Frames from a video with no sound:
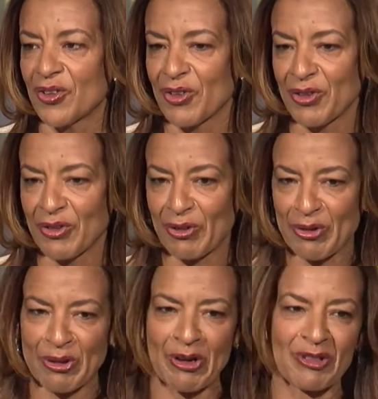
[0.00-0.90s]
So you
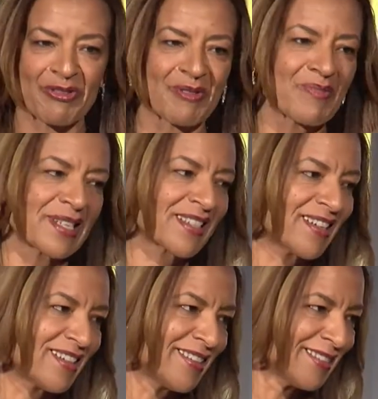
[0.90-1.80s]
heard from
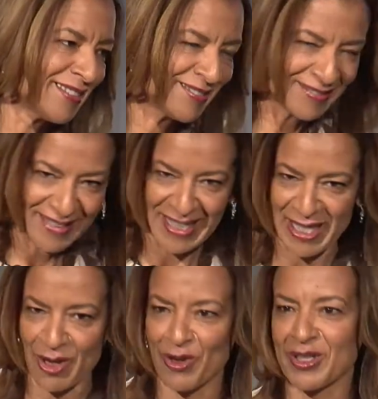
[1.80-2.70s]
Pascal. He
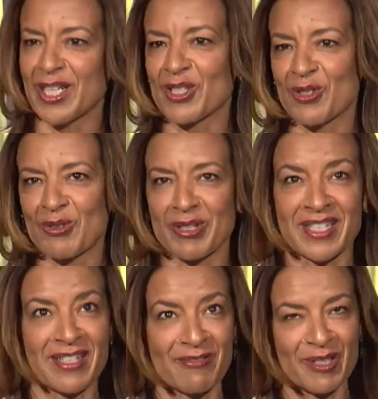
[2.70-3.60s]
heard that story
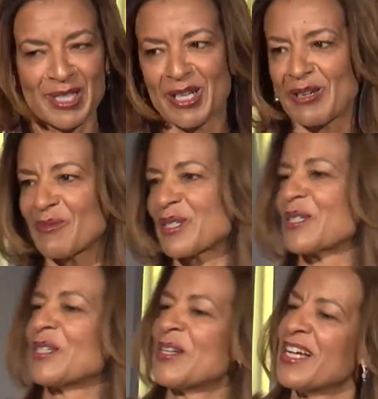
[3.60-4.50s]
several times.
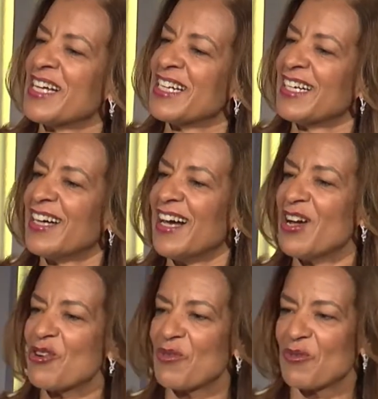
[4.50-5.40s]

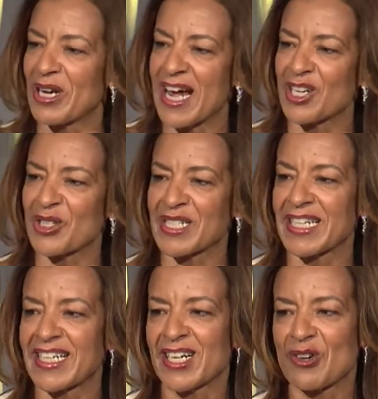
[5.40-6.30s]
When
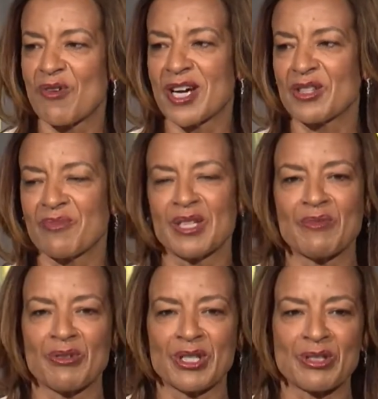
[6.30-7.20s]
AstraZeneca acquired
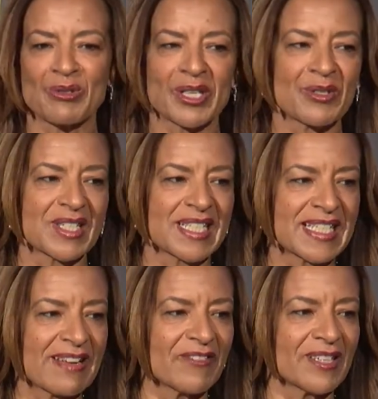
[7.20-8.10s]
MedImmune in
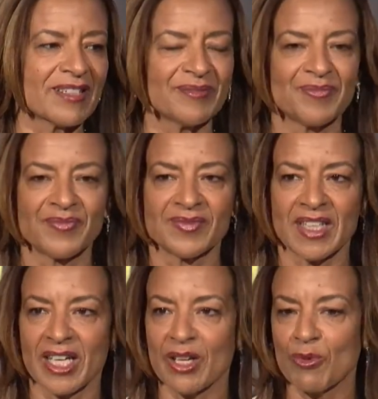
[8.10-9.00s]
2007,
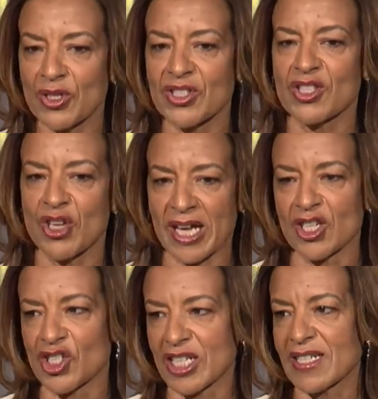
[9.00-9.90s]
it was a
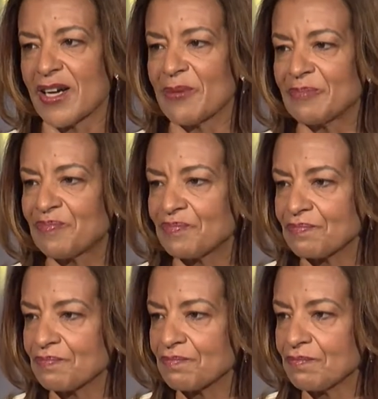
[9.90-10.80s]
challenging time.
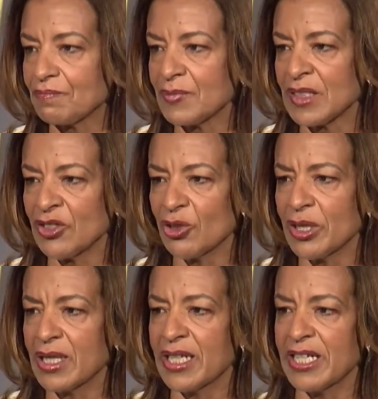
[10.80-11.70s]
So
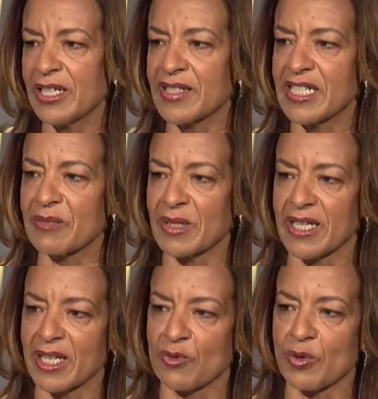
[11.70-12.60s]
it seemed
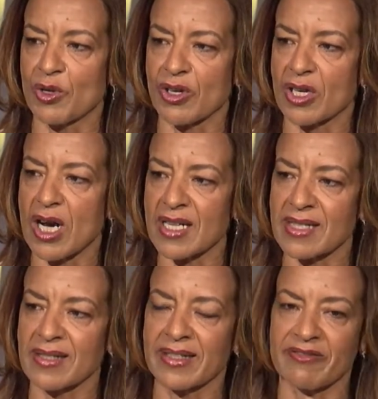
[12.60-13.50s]
like we were
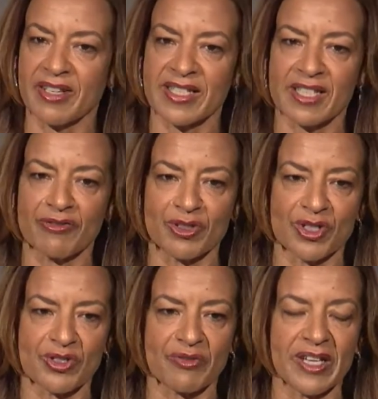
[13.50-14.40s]
constantly fighting for the
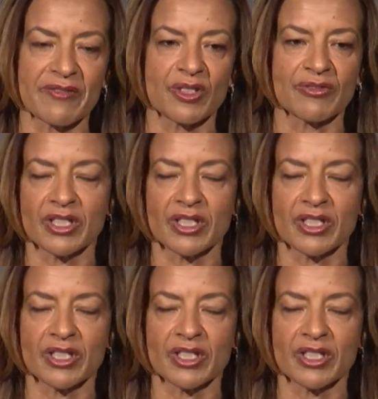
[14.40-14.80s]
survival of the